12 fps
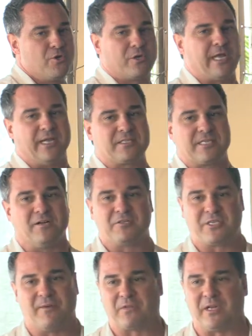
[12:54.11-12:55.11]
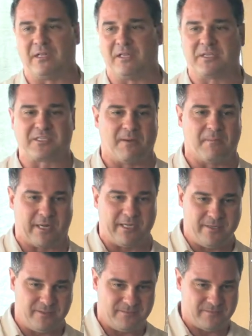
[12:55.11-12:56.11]
you can't sell something unless
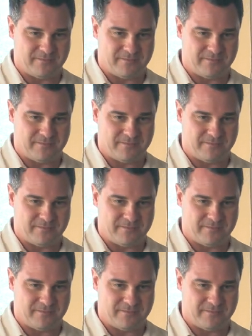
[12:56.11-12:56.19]
somebody...